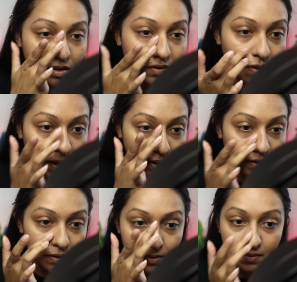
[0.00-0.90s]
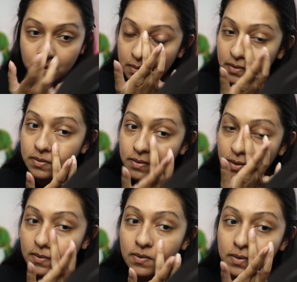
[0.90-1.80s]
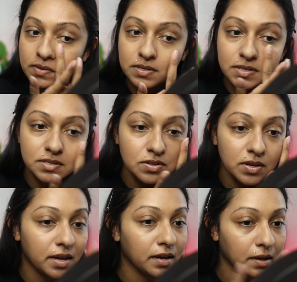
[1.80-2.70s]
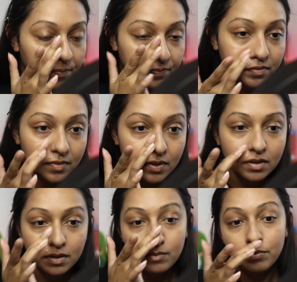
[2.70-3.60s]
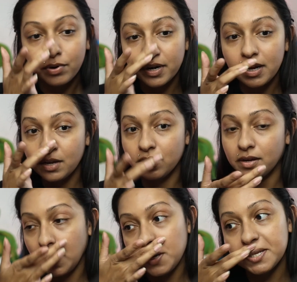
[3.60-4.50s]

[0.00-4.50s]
Okay, so this is looking pretty good.